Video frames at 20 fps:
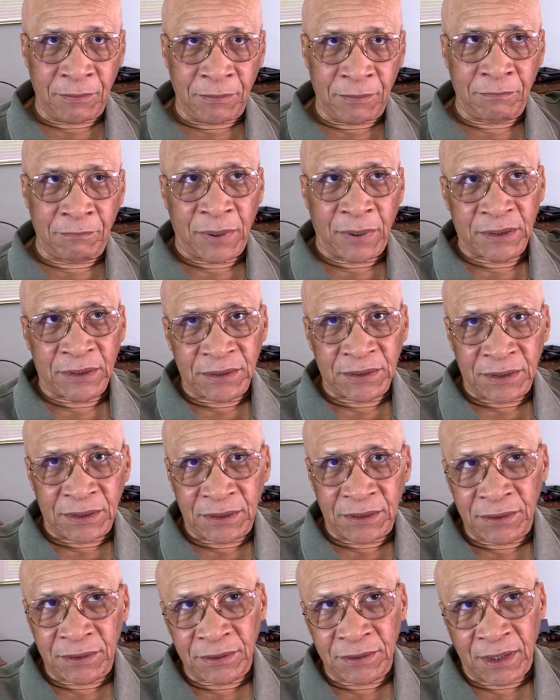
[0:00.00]

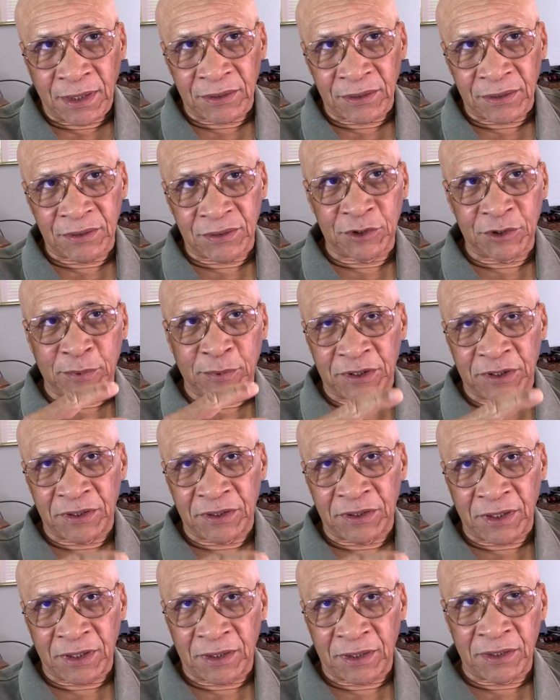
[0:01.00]
Bundy, yes, she's been
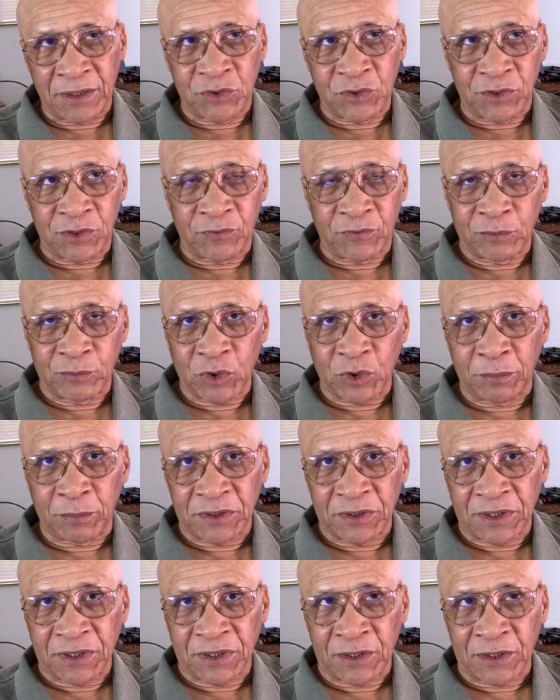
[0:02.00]
at energy from
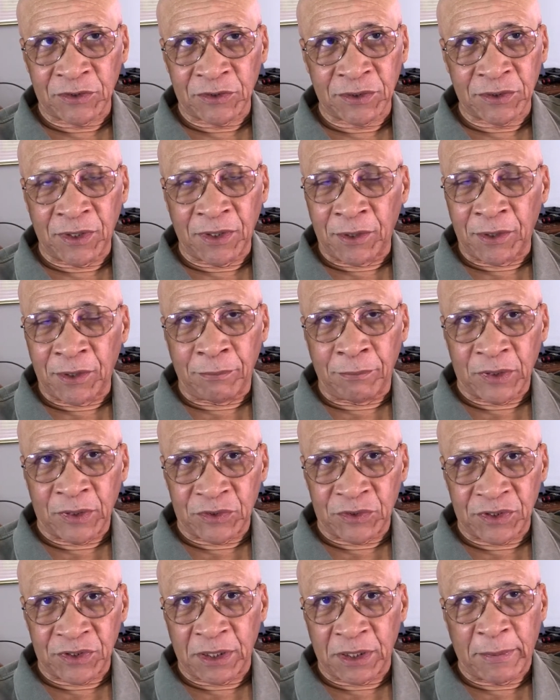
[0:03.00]
someplace else, but
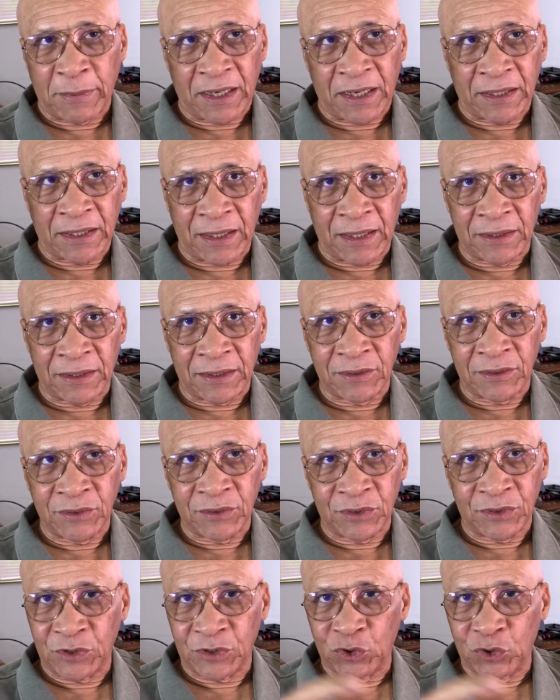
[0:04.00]
she's a MAGA.
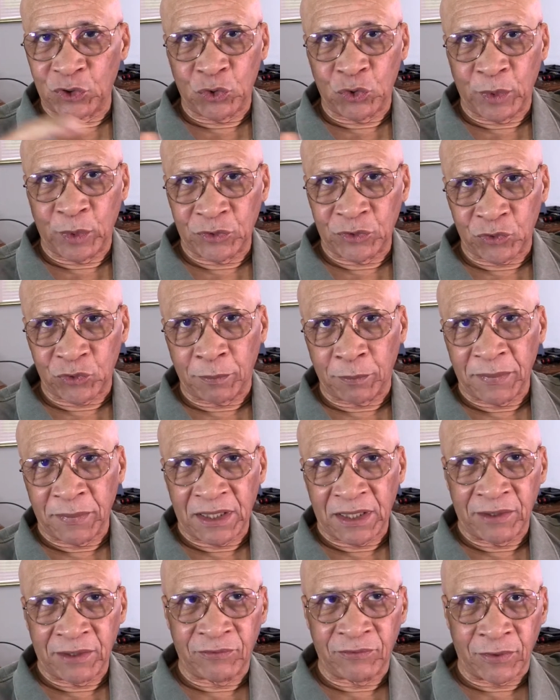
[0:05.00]
She's doing Trump
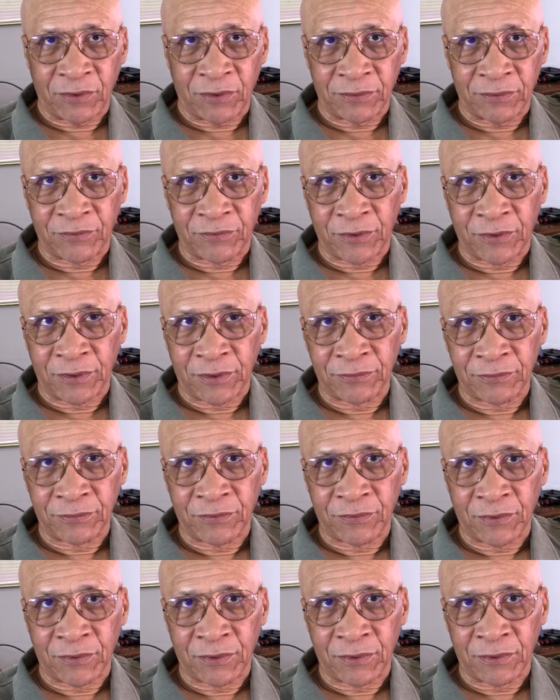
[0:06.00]
bidding for
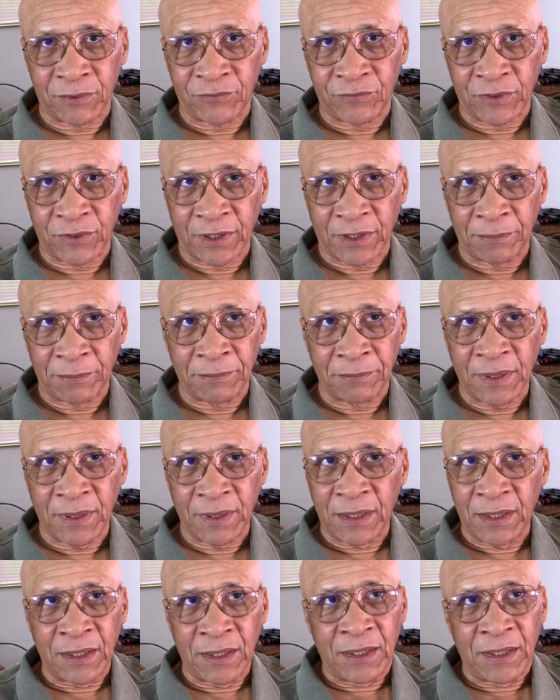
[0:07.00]
him,
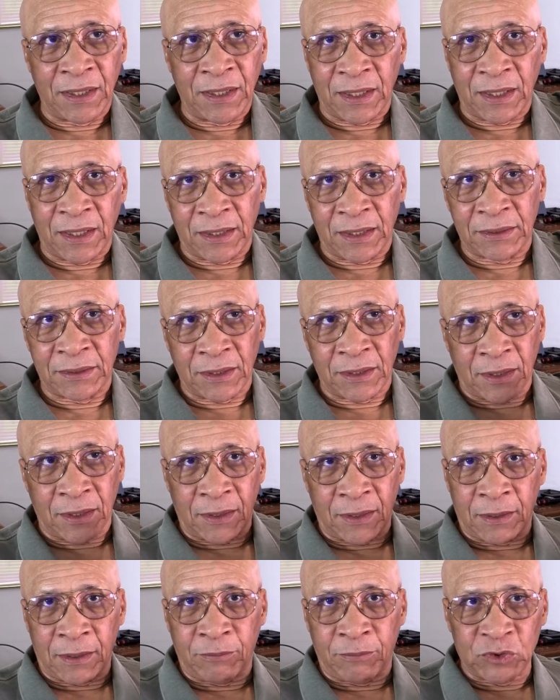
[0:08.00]
and
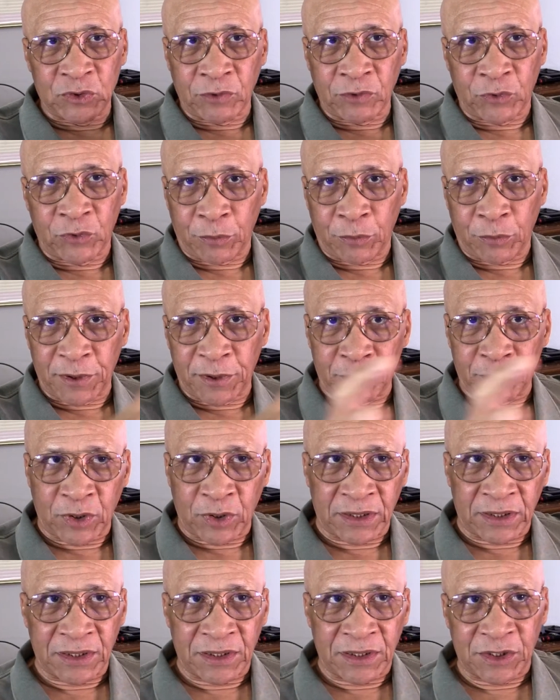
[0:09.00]
a bunch of other people
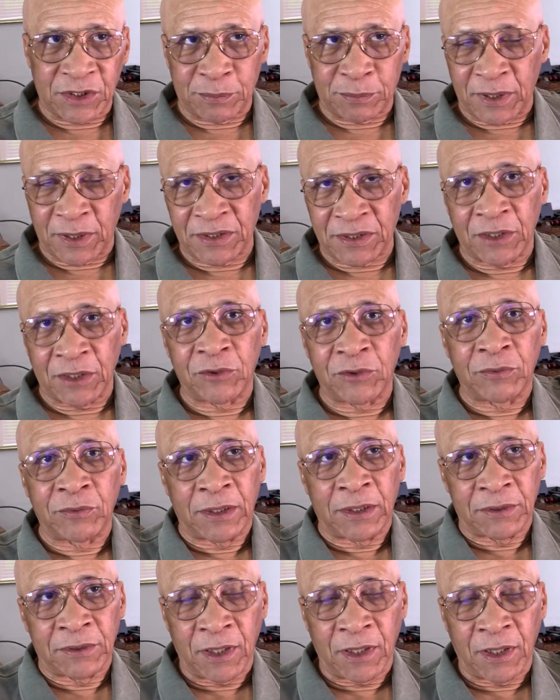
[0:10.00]
that he's placing
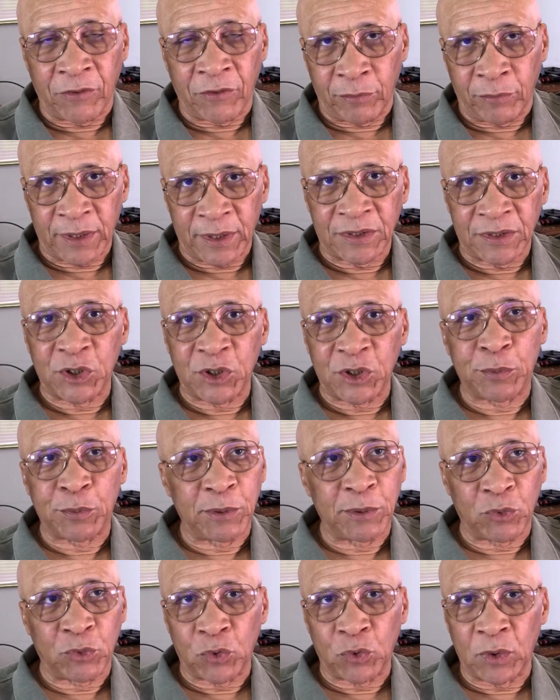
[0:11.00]
throughout the government. These
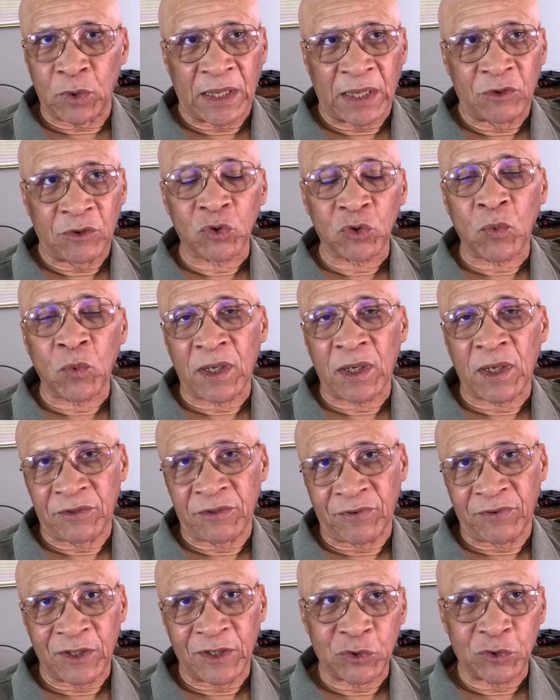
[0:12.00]
people are not
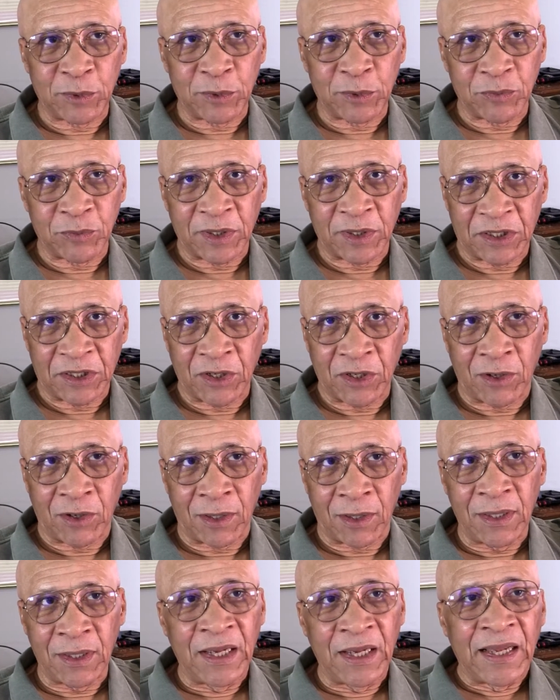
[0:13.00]
qualified to be where they are.